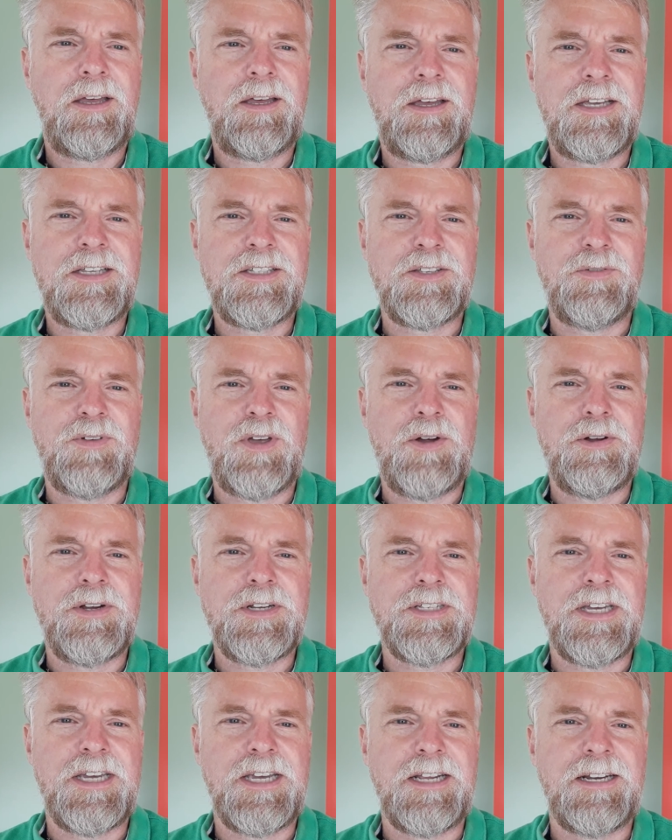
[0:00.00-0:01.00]
It's a varied
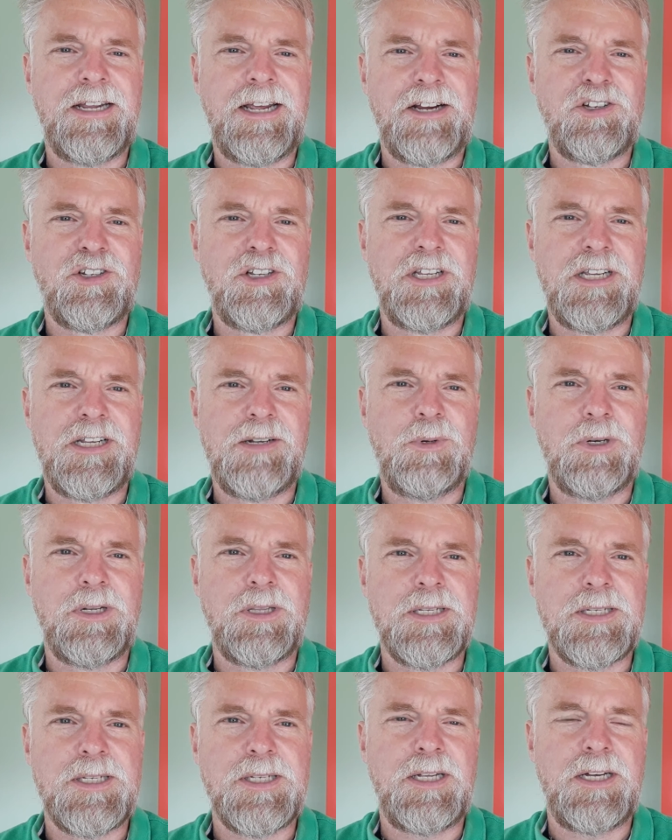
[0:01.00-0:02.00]
day, and actually one of
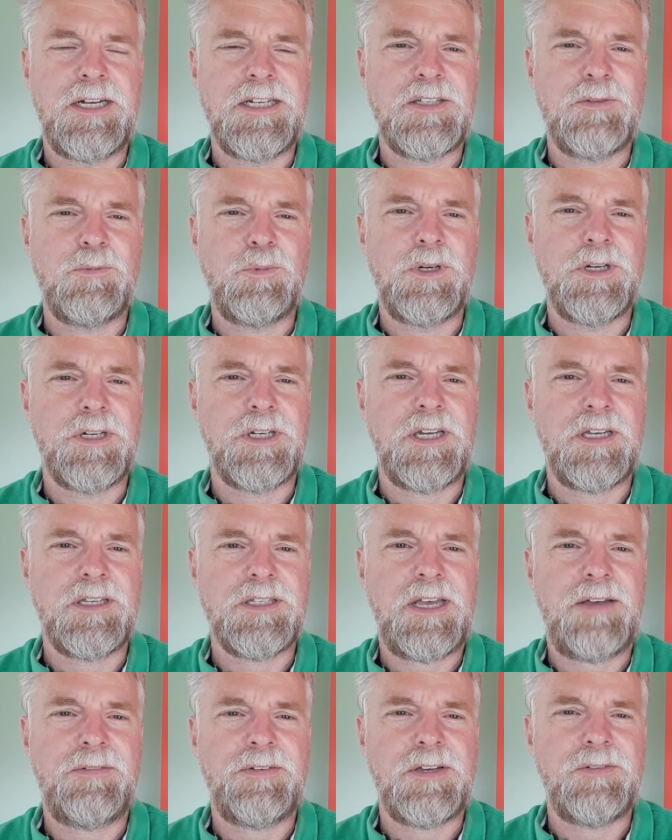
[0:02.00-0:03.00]
the delights of working is
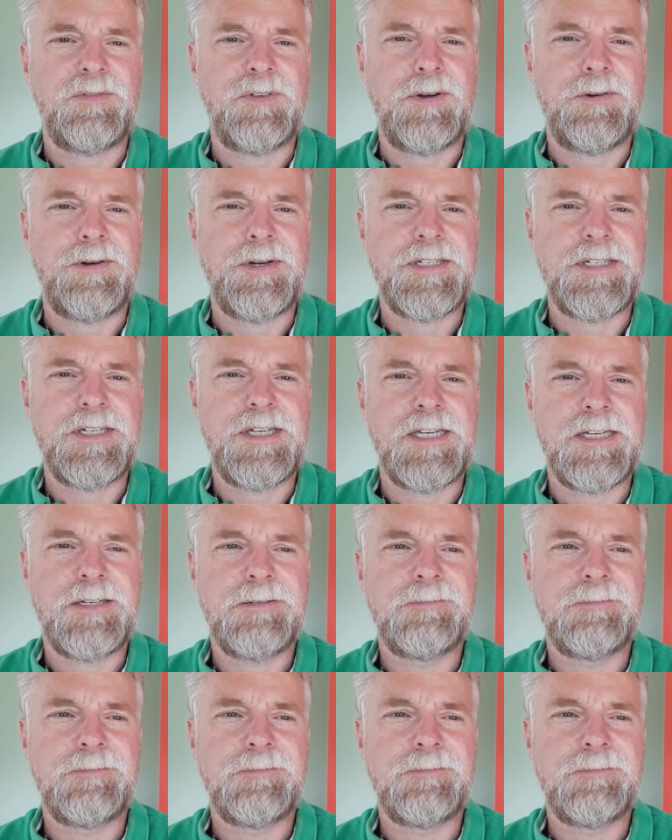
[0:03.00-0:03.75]
having a varied day.